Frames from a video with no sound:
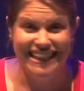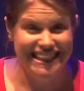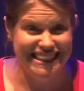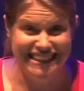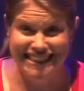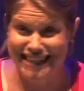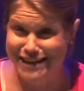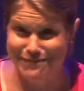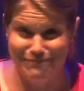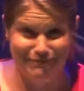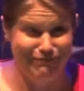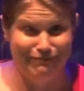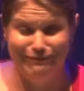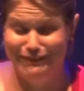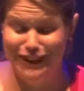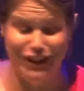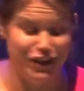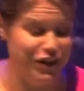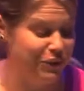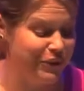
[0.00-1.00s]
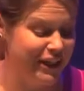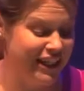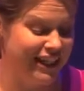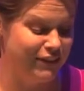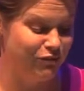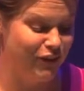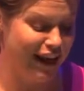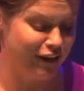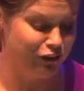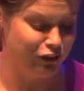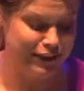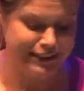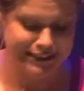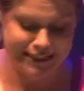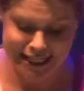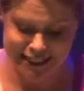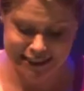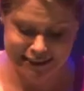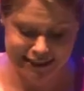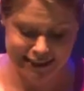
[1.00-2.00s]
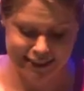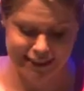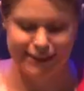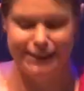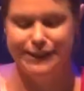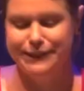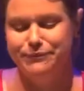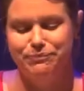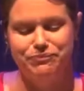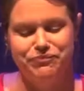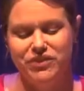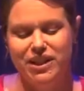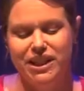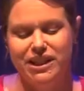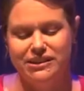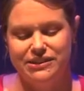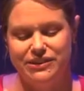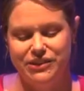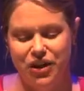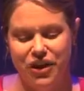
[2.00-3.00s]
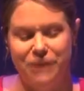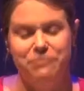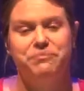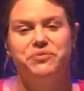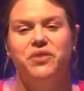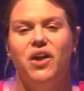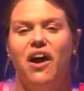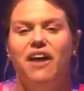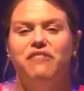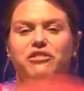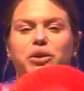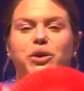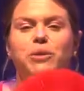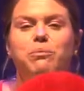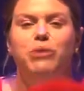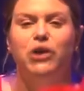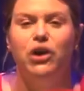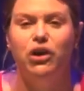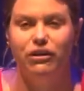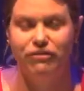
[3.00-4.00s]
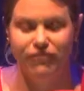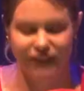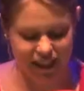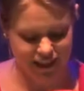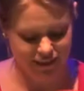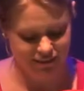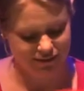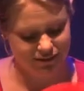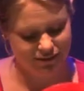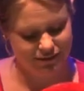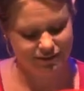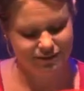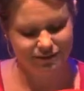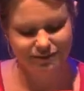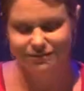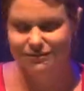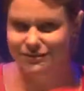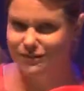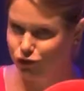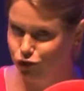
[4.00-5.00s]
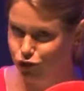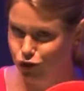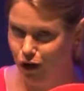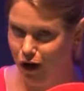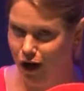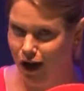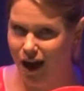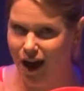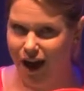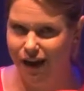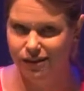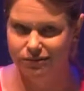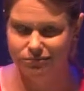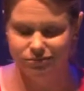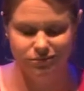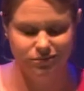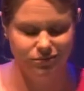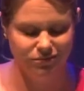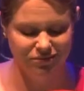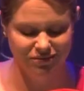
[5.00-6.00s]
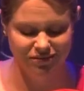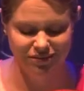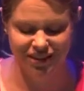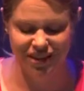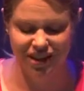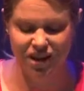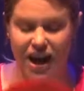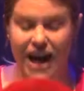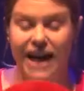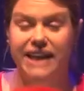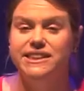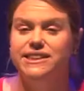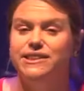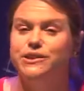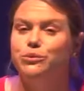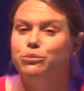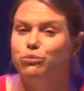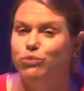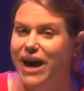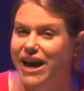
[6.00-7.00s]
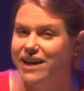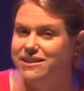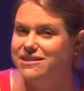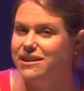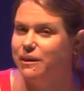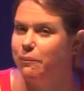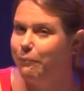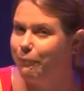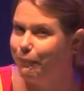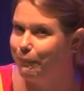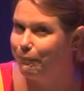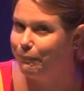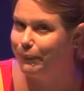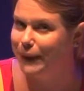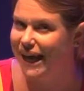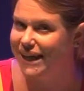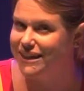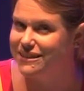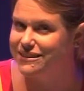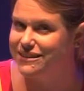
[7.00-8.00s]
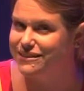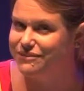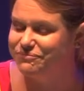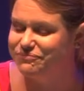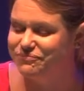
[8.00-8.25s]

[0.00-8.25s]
yeah, you don't want to wreck those textures. So I've got a beautifully dry, nice red plate.